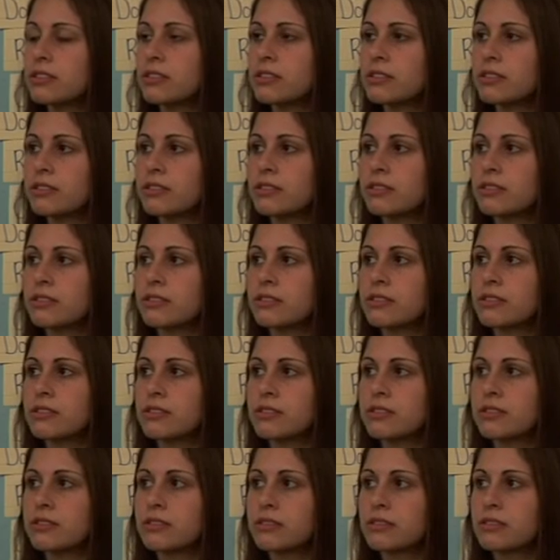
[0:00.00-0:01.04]

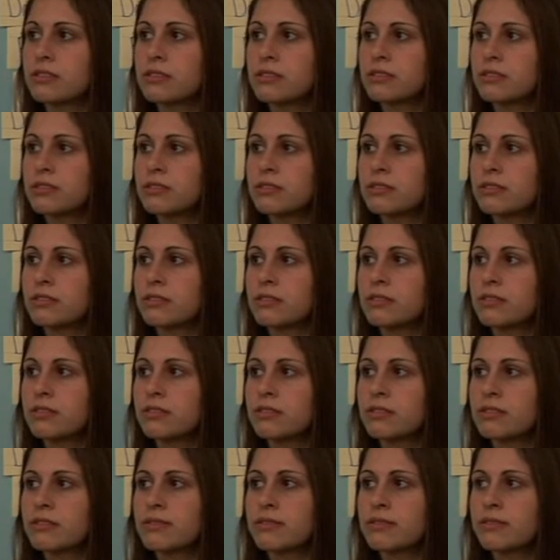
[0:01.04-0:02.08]

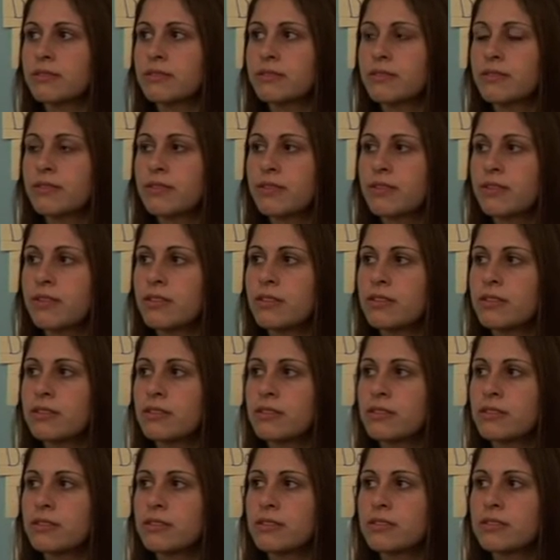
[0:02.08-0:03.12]

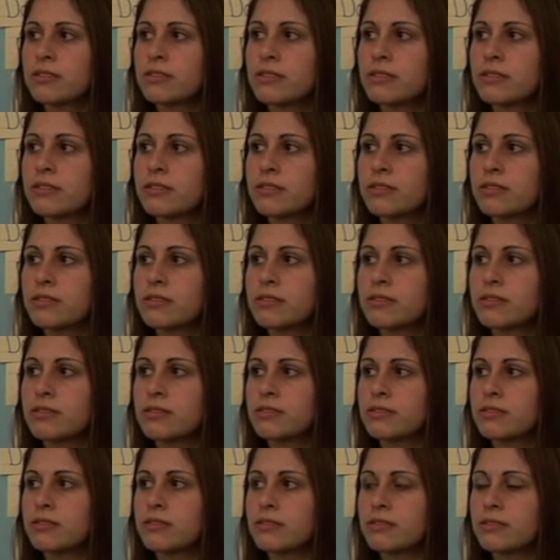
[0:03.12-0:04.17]

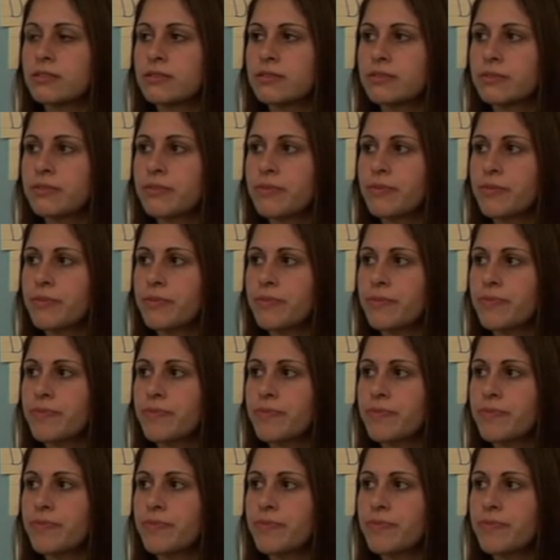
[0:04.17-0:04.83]
This person isn't speaking.